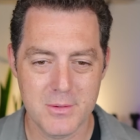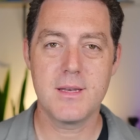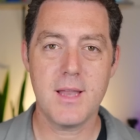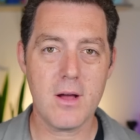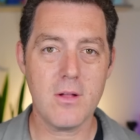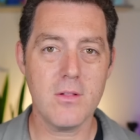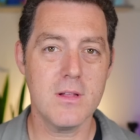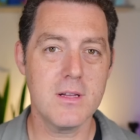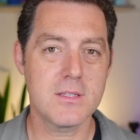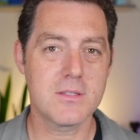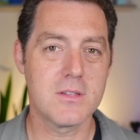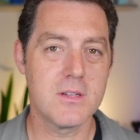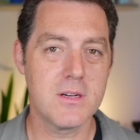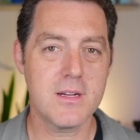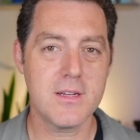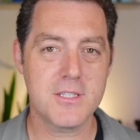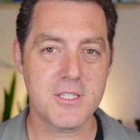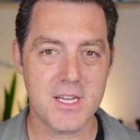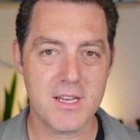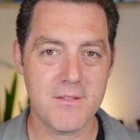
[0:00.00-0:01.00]
Now let's look
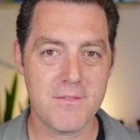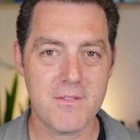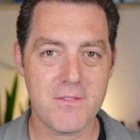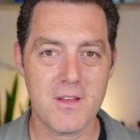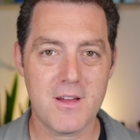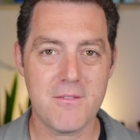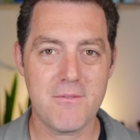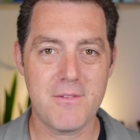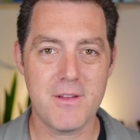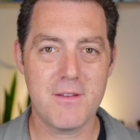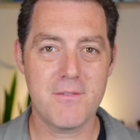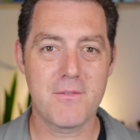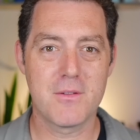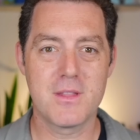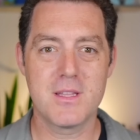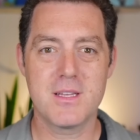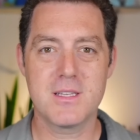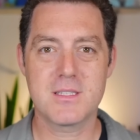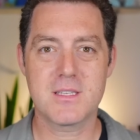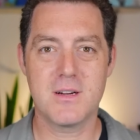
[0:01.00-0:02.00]
at chain of thought
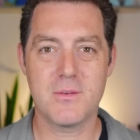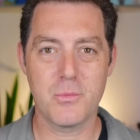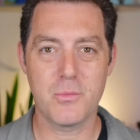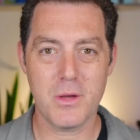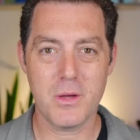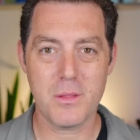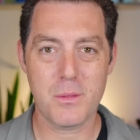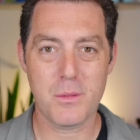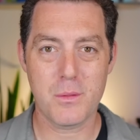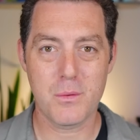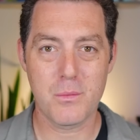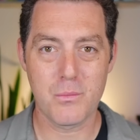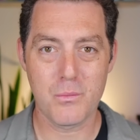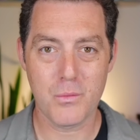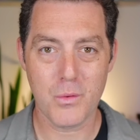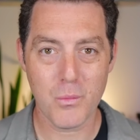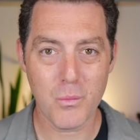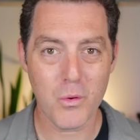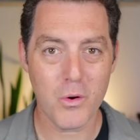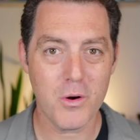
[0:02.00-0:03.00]
faithfulness with
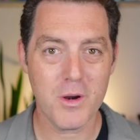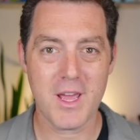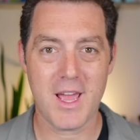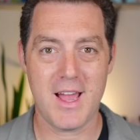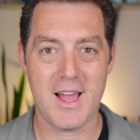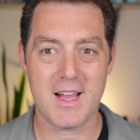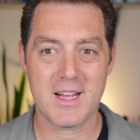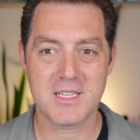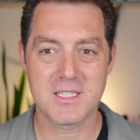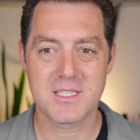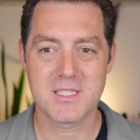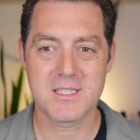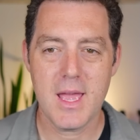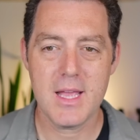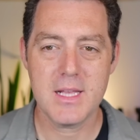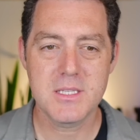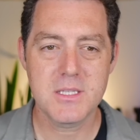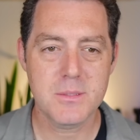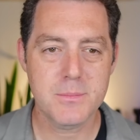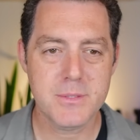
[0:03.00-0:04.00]
reward hacks. A
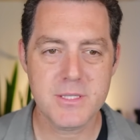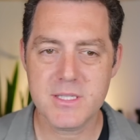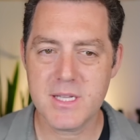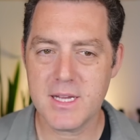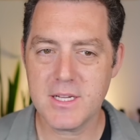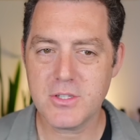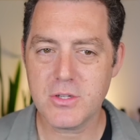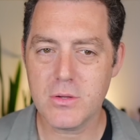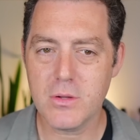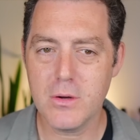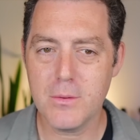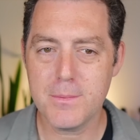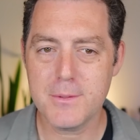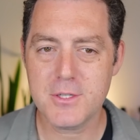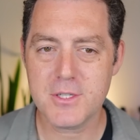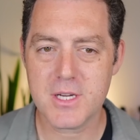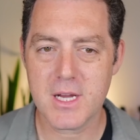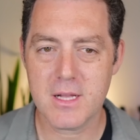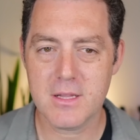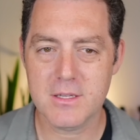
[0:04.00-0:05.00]
substantial open
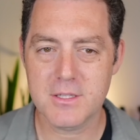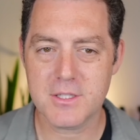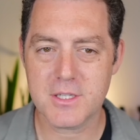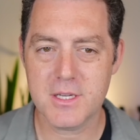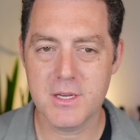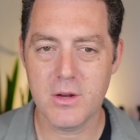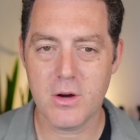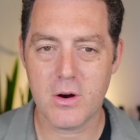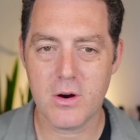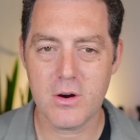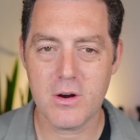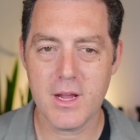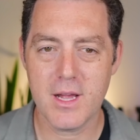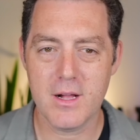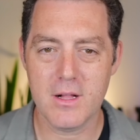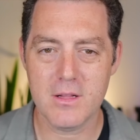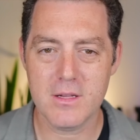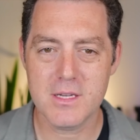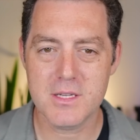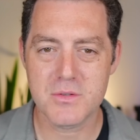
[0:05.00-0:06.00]
challenge in R
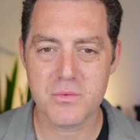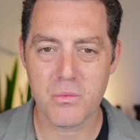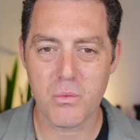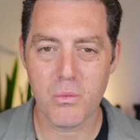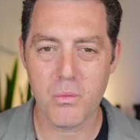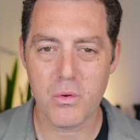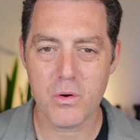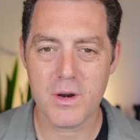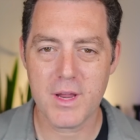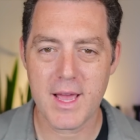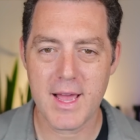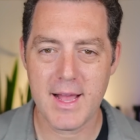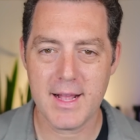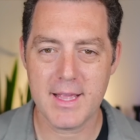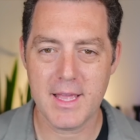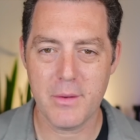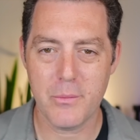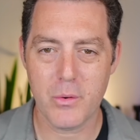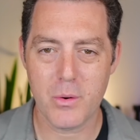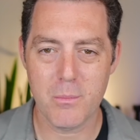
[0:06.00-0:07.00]
L is reward
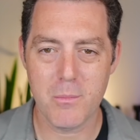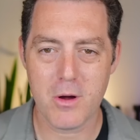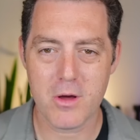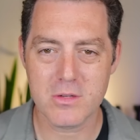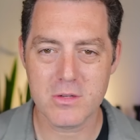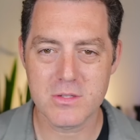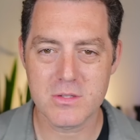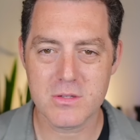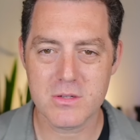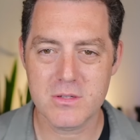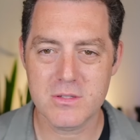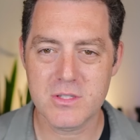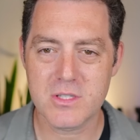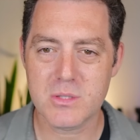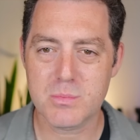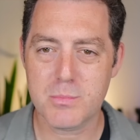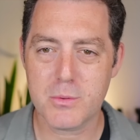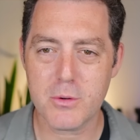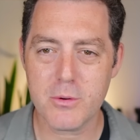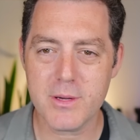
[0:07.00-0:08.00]
hacking, where models learn
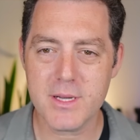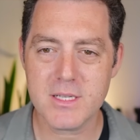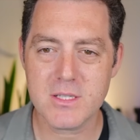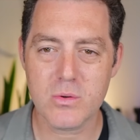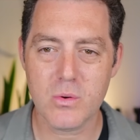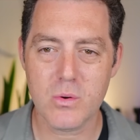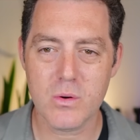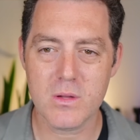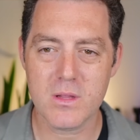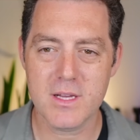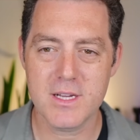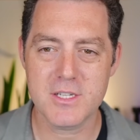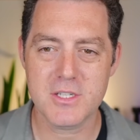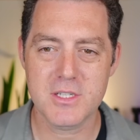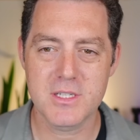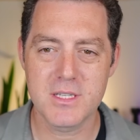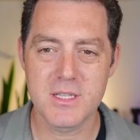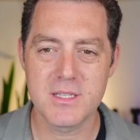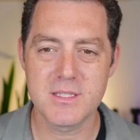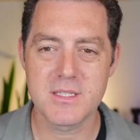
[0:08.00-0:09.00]
spurious
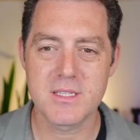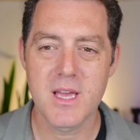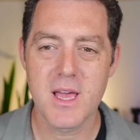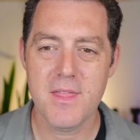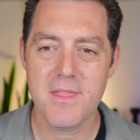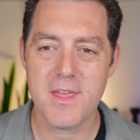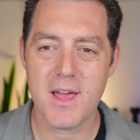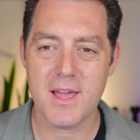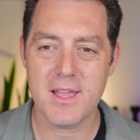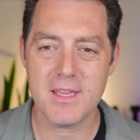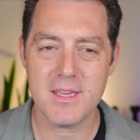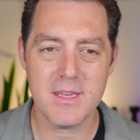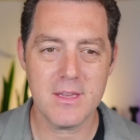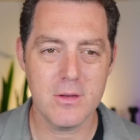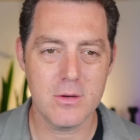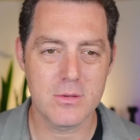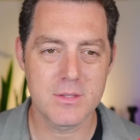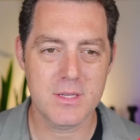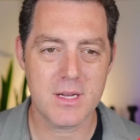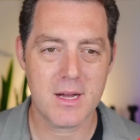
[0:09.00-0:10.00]
correlations that
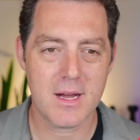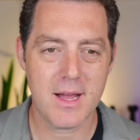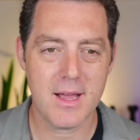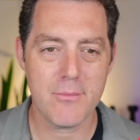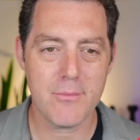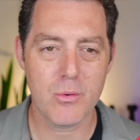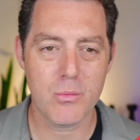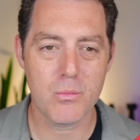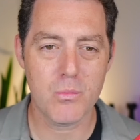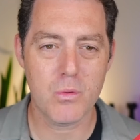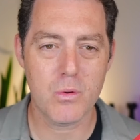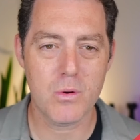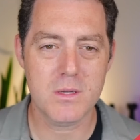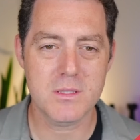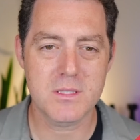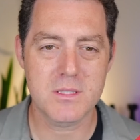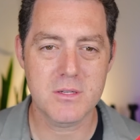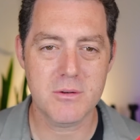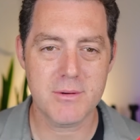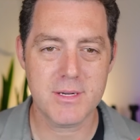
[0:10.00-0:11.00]
yield high
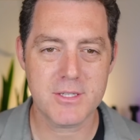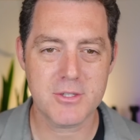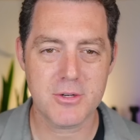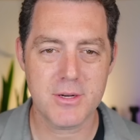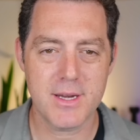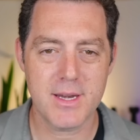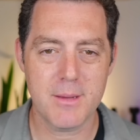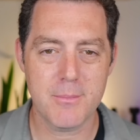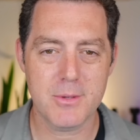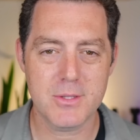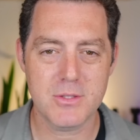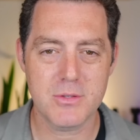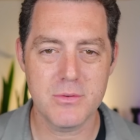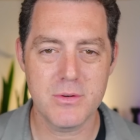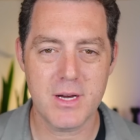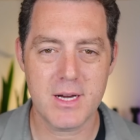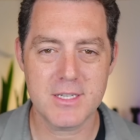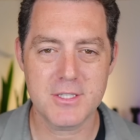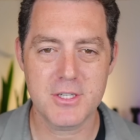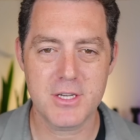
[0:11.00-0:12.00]
rewards during training but do
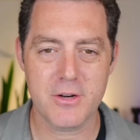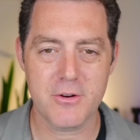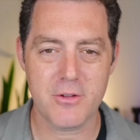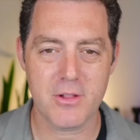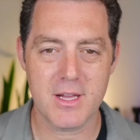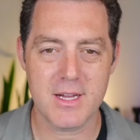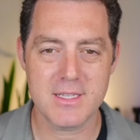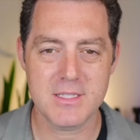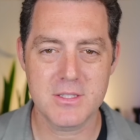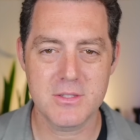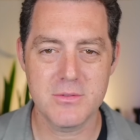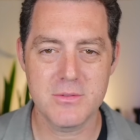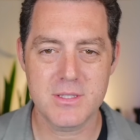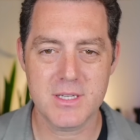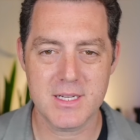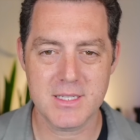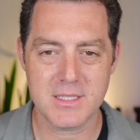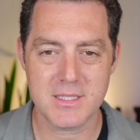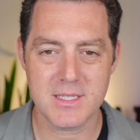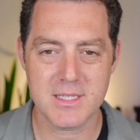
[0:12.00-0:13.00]
not generalize to
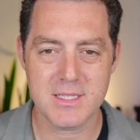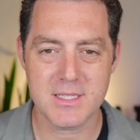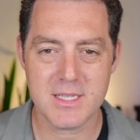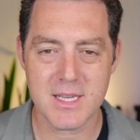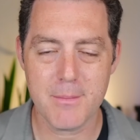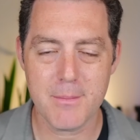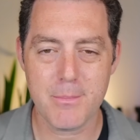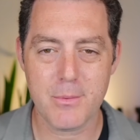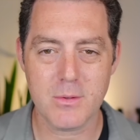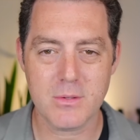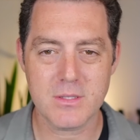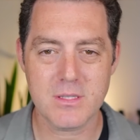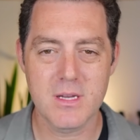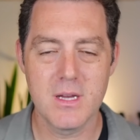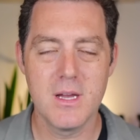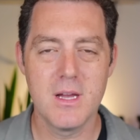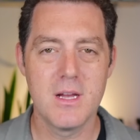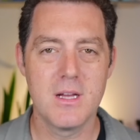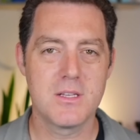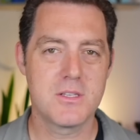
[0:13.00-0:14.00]
test examples.
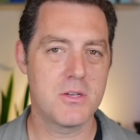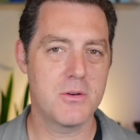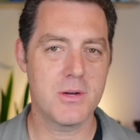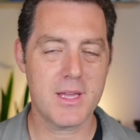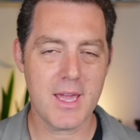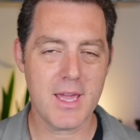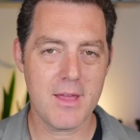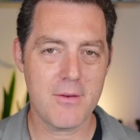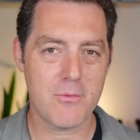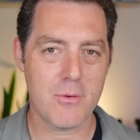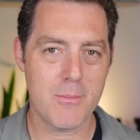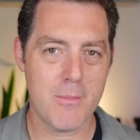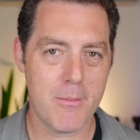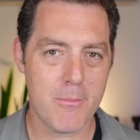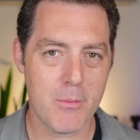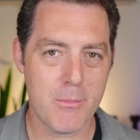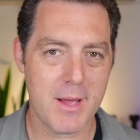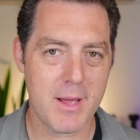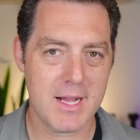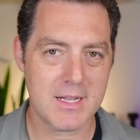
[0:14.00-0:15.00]
So again,
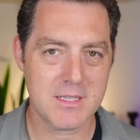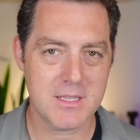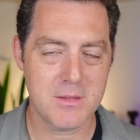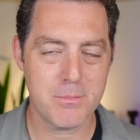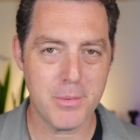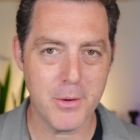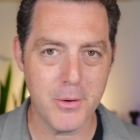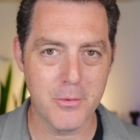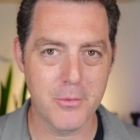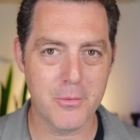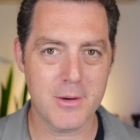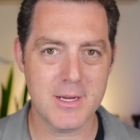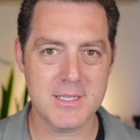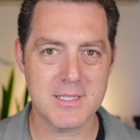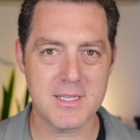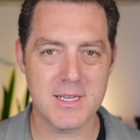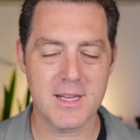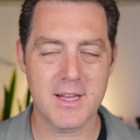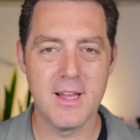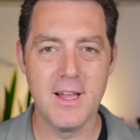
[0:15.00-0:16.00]
remember back to the boat
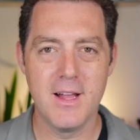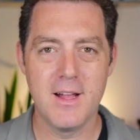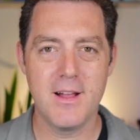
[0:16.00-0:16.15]
racing.